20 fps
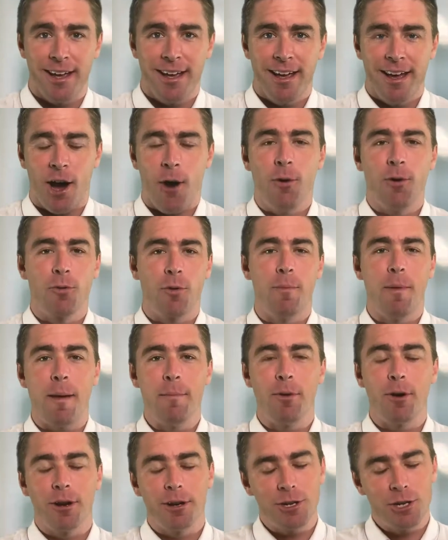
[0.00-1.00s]
Oh, and
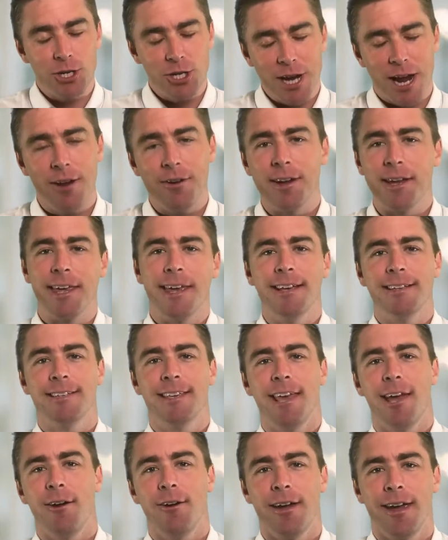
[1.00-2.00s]
remember, sharing is
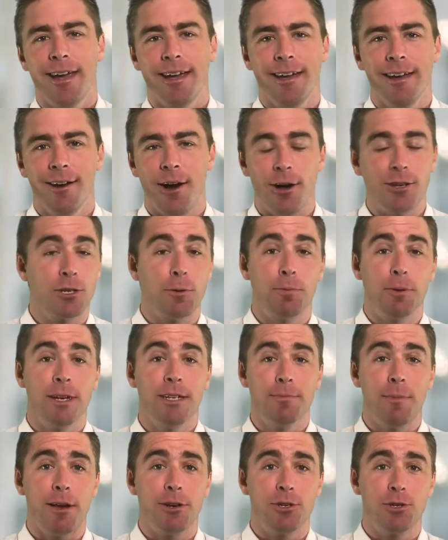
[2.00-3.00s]
caring. Also,
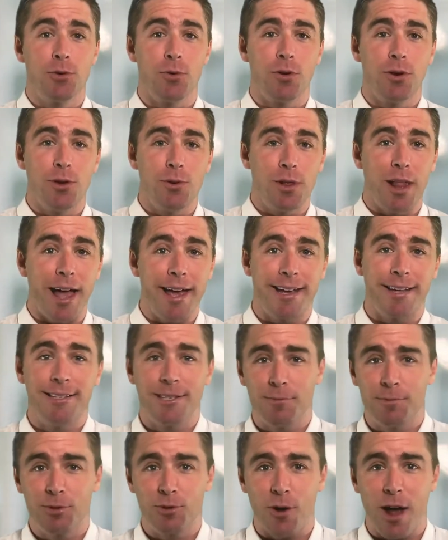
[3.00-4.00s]
please make sure you like and
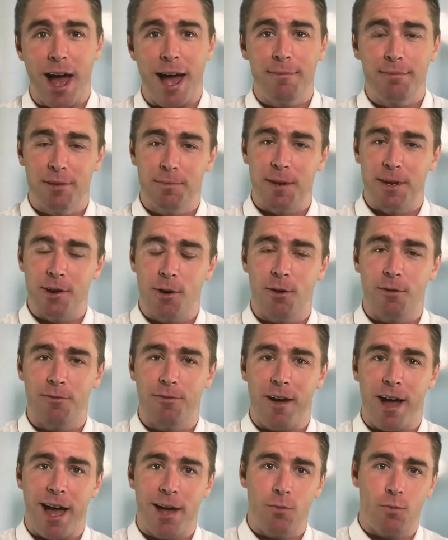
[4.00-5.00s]
subscribe to be
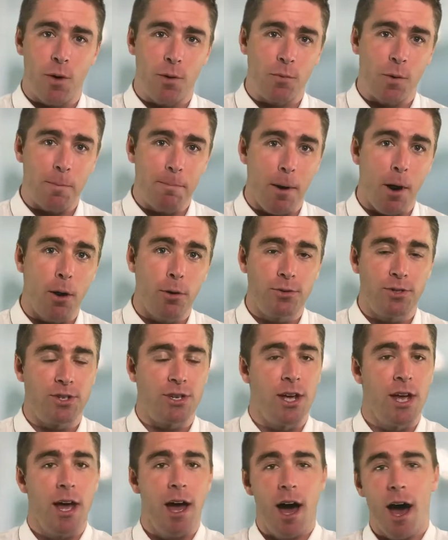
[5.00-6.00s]
notified when we post
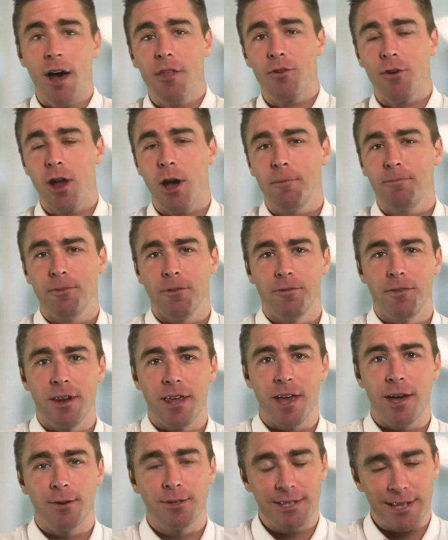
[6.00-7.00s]
other helpful
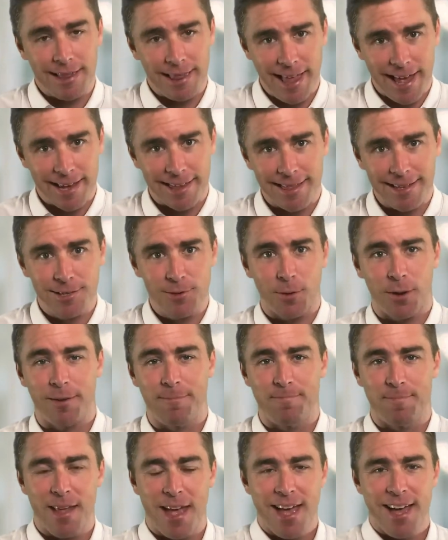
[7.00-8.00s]
videos like this one.
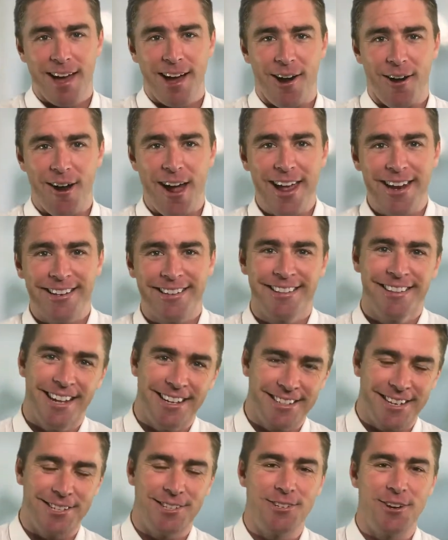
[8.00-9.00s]
All right,
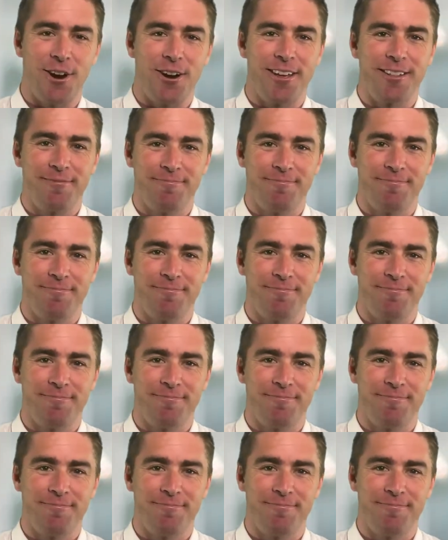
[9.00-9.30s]
let's get started.